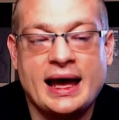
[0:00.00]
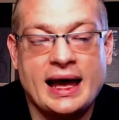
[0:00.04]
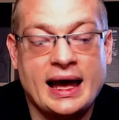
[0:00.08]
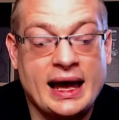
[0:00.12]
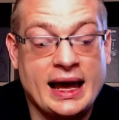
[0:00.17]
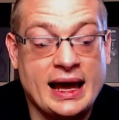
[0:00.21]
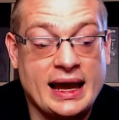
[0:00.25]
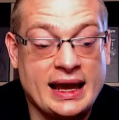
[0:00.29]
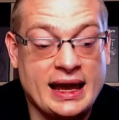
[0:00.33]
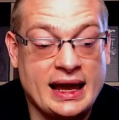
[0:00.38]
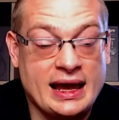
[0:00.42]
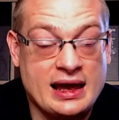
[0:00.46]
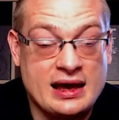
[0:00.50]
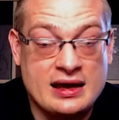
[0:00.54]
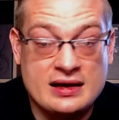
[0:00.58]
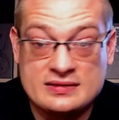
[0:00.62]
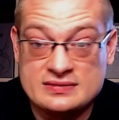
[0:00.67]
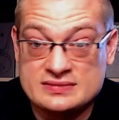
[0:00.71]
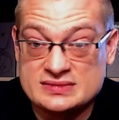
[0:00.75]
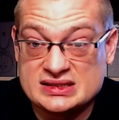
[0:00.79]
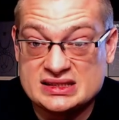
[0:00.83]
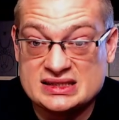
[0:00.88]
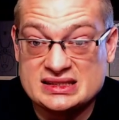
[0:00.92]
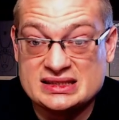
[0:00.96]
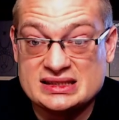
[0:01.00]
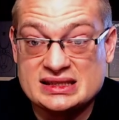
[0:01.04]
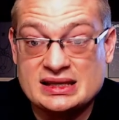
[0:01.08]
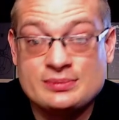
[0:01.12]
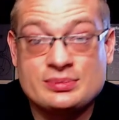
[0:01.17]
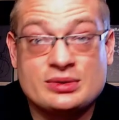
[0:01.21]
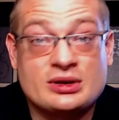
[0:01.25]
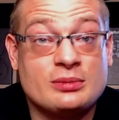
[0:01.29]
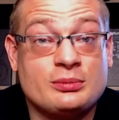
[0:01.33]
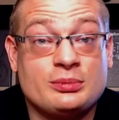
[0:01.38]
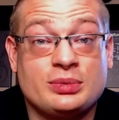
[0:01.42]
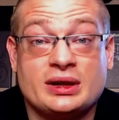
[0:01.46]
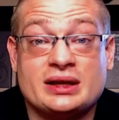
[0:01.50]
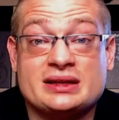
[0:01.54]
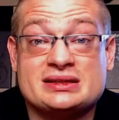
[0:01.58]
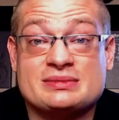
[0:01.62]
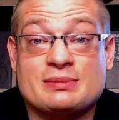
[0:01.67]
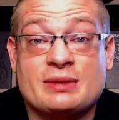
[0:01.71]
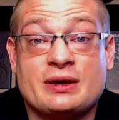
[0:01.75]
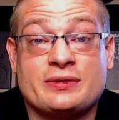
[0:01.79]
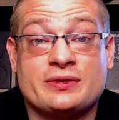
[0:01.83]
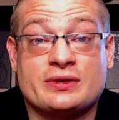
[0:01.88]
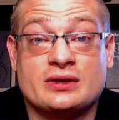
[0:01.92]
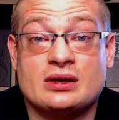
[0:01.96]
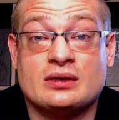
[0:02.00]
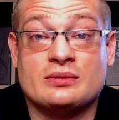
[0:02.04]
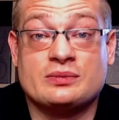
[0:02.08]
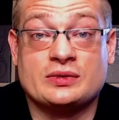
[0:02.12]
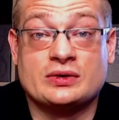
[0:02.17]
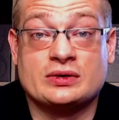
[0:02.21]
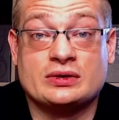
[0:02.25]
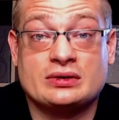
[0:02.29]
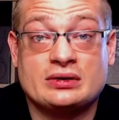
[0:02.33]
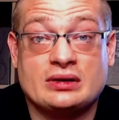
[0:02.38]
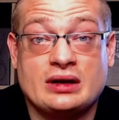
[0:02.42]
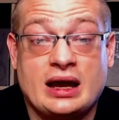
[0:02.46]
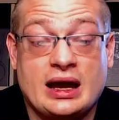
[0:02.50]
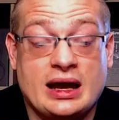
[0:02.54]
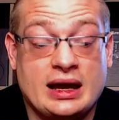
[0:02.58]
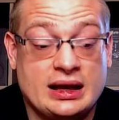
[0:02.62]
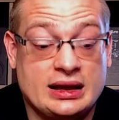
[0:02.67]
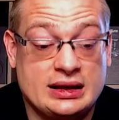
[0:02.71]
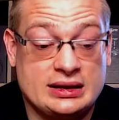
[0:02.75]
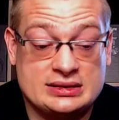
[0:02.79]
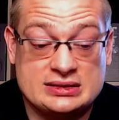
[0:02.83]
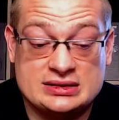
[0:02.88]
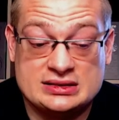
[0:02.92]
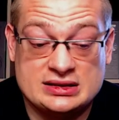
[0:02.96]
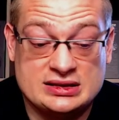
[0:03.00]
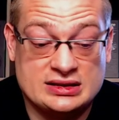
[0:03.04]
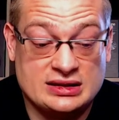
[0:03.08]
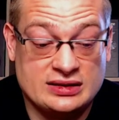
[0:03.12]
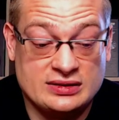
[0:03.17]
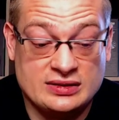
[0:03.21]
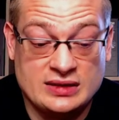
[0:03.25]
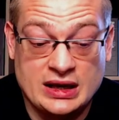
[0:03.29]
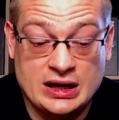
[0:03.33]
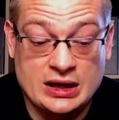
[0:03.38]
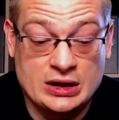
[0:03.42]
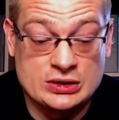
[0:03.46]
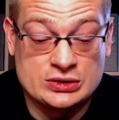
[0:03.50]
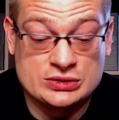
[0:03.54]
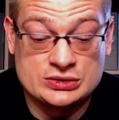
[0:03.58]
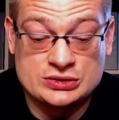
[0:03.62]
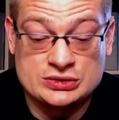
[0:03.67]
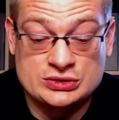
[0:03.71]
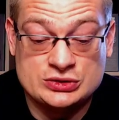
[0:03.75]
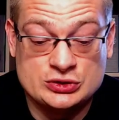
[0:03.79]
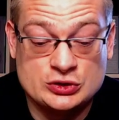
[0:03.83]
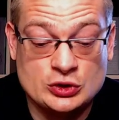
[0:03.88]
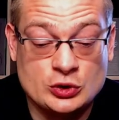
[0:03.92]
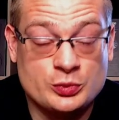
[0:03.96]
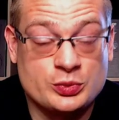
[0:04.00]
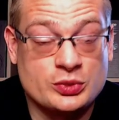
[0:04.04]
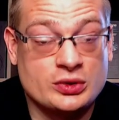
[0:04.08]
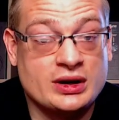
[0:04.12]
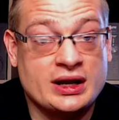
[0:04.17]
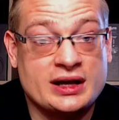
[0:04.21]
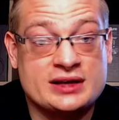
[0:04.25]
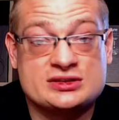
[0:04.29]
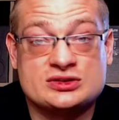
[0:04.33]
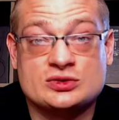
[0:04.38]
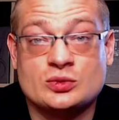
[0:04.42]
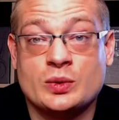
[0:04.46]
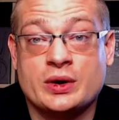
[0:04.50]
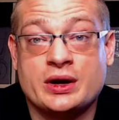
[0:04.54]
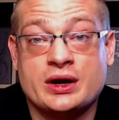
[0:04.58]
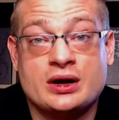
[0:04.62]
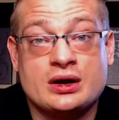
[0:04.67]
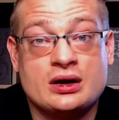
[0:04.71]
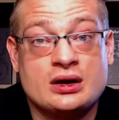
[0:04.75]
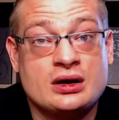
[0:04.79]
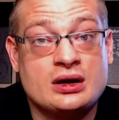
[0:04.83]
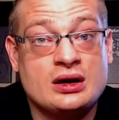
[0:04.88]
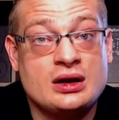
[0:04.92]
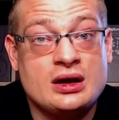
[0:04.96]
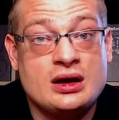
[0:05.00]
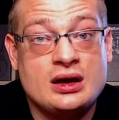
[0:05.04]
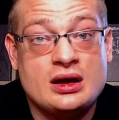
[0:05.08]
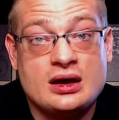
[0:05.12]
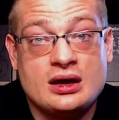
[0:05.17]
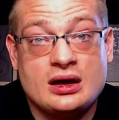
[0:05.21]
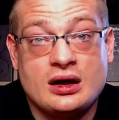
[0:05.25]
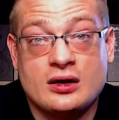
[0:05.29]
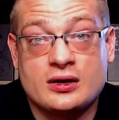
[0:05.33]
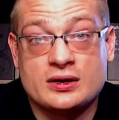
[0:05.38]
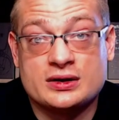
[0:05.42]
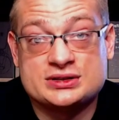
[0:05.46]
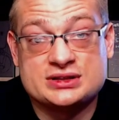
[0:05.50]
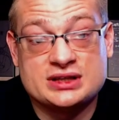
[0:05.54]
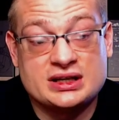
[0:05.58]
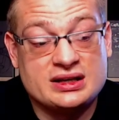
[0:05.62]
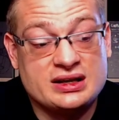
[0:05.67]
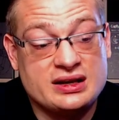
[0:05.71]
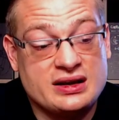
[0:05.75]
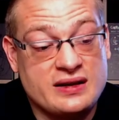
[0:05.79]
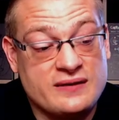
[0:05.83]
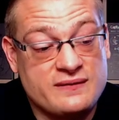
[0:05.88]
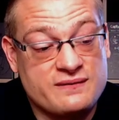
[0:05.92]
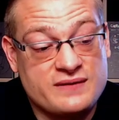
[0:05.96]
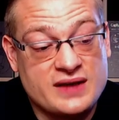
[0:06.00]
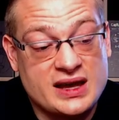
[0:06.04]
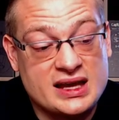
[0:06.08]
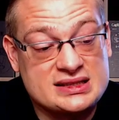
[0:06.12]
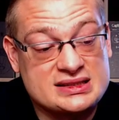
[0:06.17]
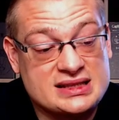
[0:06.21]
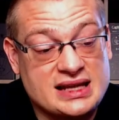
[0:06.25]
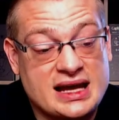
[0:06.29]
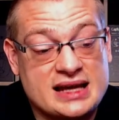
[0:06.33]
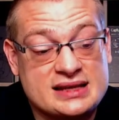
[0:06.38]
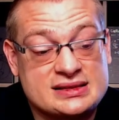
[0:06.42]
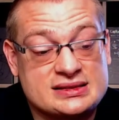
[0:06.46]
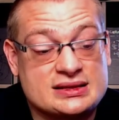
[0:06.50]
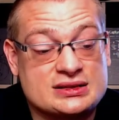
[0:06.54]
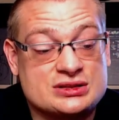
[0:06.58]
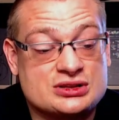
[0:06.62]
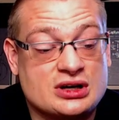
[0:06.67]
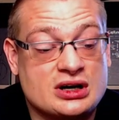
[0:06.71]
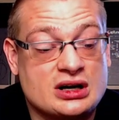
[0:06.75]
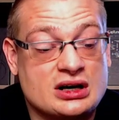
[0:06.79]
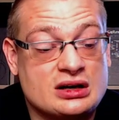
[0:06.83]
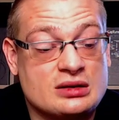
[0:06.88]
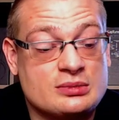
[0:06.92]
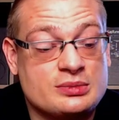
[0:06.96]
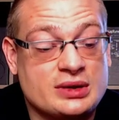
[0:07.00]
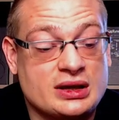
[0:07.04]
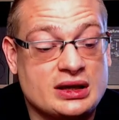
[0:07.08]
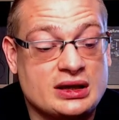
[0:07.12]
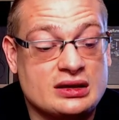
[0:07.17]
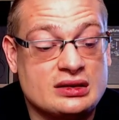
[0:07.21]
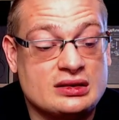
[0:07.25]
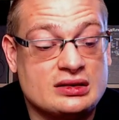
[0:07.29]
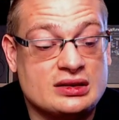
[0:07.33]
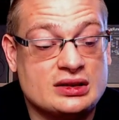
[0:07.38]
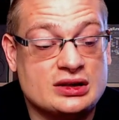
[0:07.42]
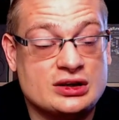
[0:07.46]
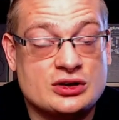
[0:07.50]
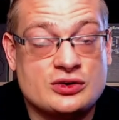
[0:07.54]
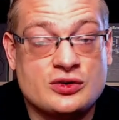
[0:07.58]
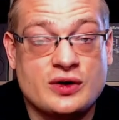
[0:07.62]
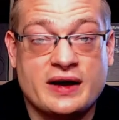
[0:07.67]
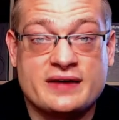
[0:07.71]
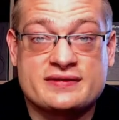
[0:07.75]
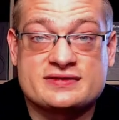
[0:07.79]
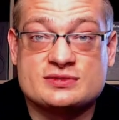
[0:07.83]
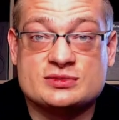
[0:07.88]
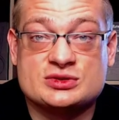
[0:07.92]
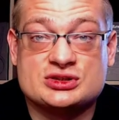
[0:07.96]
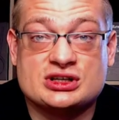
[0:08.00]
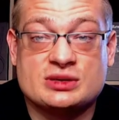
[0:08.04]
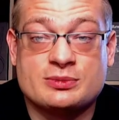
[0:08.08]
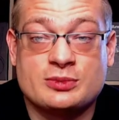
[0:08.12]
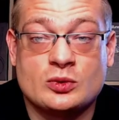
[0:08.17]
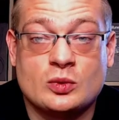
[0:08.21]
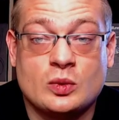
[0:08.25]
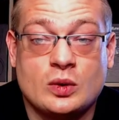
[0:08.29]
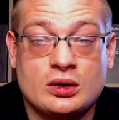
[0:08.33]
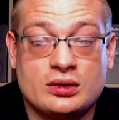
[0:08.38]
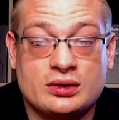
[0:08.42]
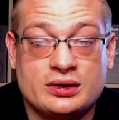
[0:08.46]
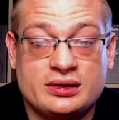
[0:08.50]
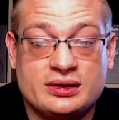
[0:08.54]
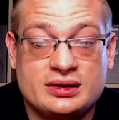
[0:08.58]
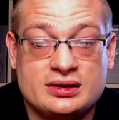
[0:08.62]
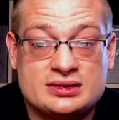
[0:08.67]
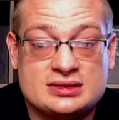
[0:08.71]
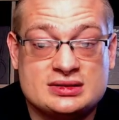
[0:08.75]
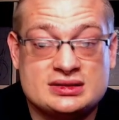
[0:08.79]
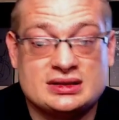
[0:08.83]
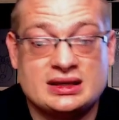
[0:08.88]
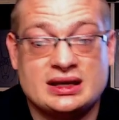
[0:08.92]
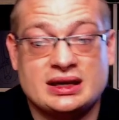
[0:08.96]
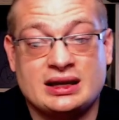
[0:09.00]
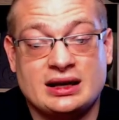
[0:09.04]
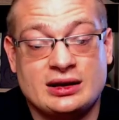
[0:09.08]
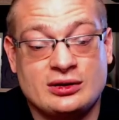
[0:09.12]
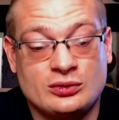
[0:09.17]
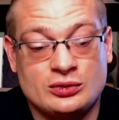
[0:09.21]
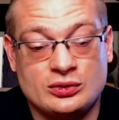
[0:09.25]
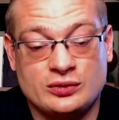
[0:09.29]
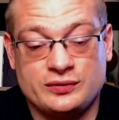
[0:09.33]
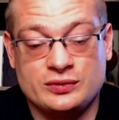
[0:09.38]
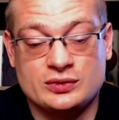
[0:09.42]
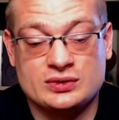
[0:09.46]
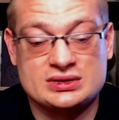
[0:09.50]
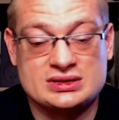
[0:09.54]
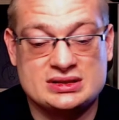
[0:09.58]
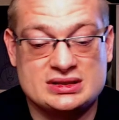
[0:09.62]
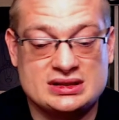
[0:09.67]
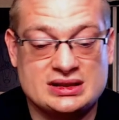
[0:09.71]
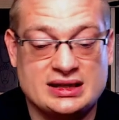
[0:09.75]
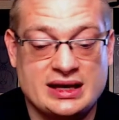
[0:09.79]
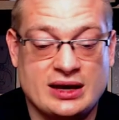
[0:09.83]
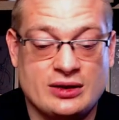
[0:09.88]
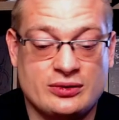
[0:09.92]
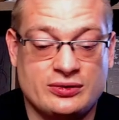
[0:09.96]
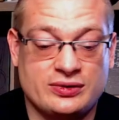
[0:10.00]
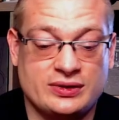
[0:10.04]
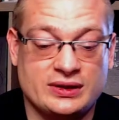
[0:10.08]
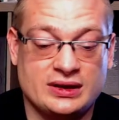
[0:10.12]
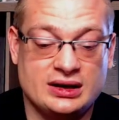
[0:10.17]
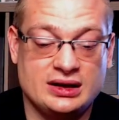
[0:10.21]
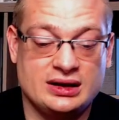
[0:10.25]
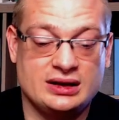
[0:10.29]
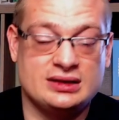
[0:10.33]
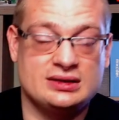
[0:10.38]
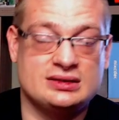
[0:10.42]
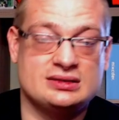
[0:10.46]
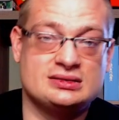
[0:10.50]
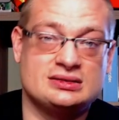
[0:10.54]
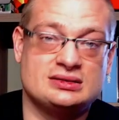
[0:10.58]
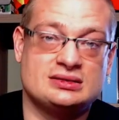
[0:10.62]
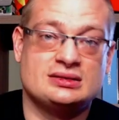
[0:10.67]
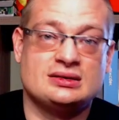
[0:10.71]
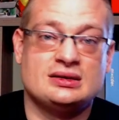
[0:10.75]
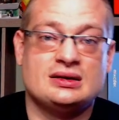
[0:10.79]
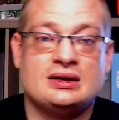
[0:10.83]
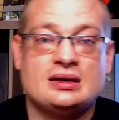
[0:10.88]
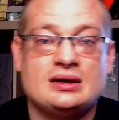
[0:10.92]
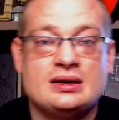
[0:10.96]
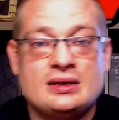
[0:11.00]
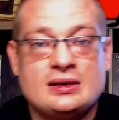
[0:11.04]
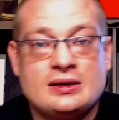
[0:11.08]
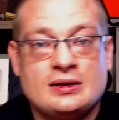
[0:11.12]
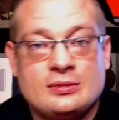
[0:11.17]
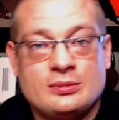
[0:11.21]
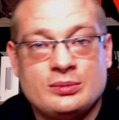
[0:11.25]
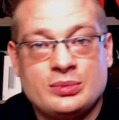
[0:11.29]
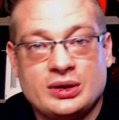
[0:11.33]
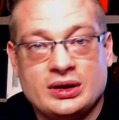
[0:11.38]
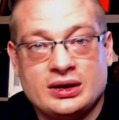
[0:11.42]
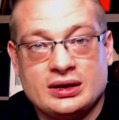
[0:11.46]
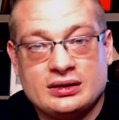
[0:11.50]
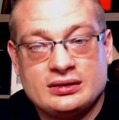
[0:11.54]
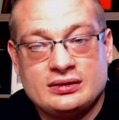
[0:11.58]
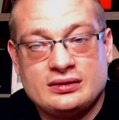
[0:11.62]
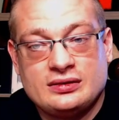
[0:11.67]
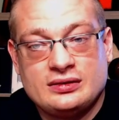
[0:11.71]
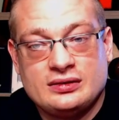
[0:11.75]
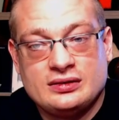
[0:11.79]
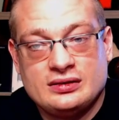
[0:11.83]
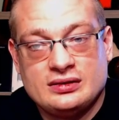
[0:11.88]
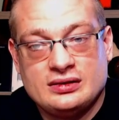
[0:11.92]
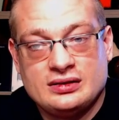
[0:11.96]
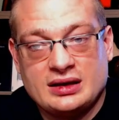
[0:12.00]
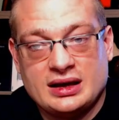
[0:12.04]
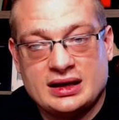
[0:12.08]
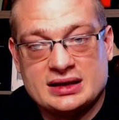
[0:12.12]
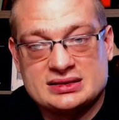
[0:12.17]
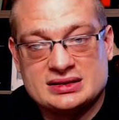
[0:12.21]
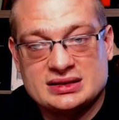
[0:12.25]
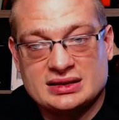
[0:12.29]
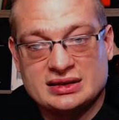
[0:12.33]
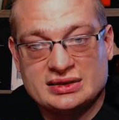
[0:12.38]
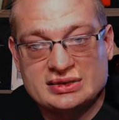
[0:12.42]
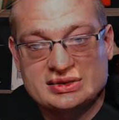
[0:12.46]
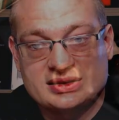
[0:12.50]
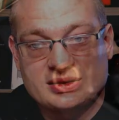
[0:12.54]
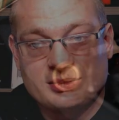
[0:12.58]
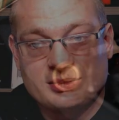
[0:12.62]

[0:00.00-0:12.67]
I have zip complaints about the comfort. They are super nice to wear. RHA did a fantastic job in the craftsmanship and quality of this, and I don't know if you can see how thin it is, but as at least